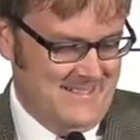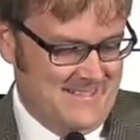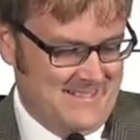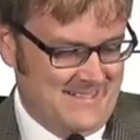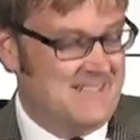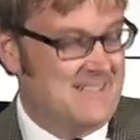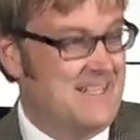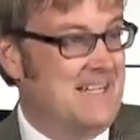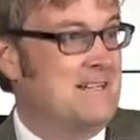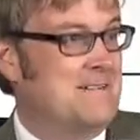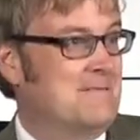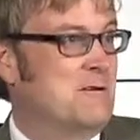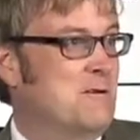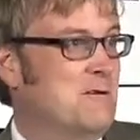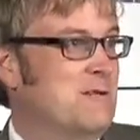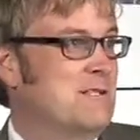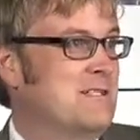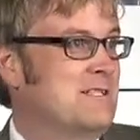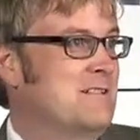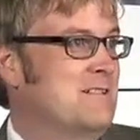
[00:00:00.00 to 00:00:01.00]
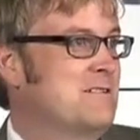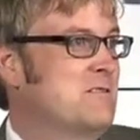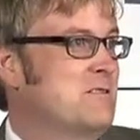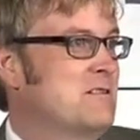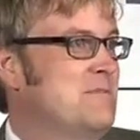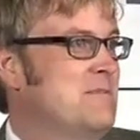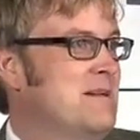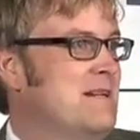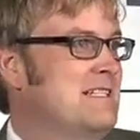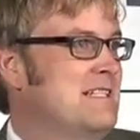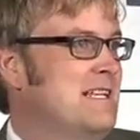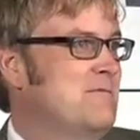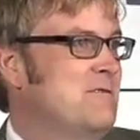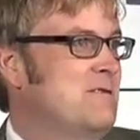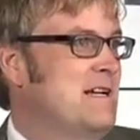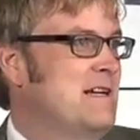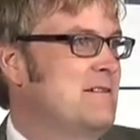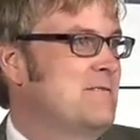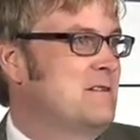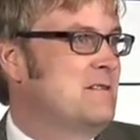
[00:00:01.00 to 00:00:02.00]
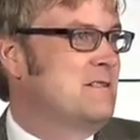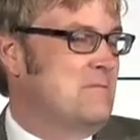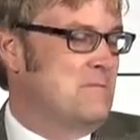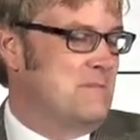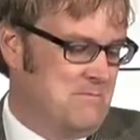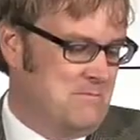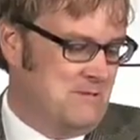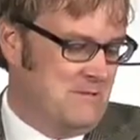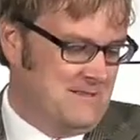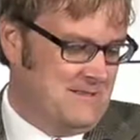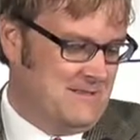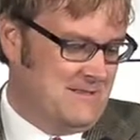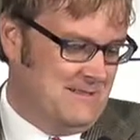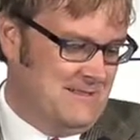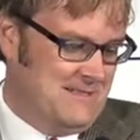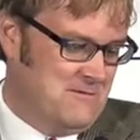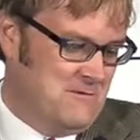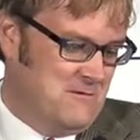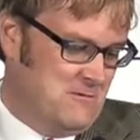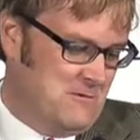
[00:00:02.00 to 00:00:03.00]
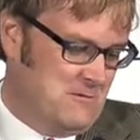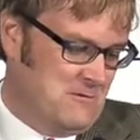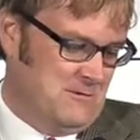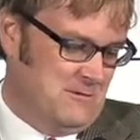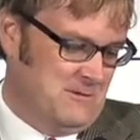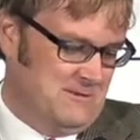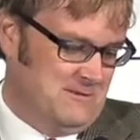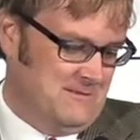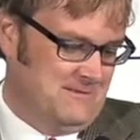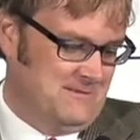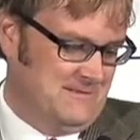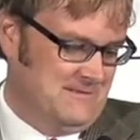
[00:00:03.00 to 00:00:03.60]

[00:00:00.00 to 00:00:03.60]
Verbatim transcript: Today, of course, the church makes every effort to be politically neutral,